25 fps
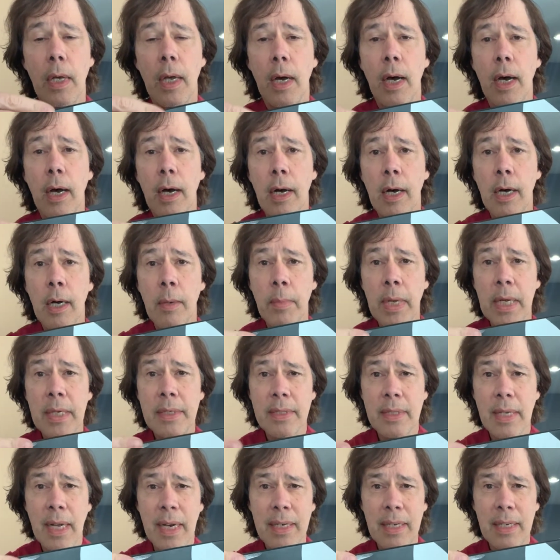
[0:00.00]

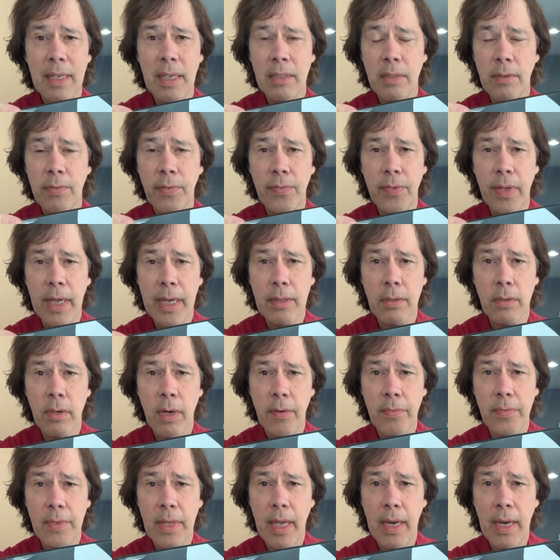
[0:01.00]
it's not going to deflect
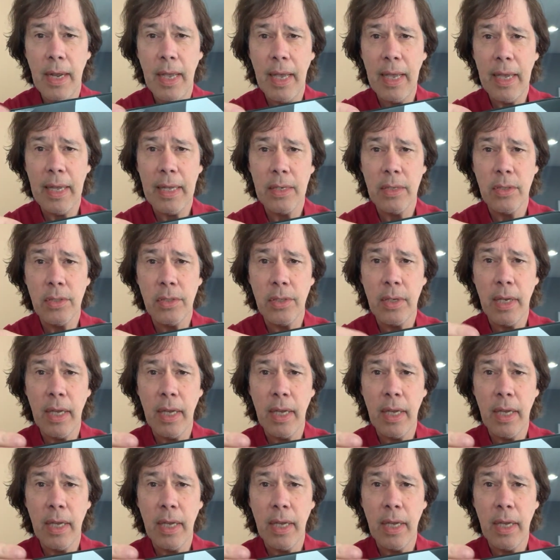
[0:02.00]
off that edge.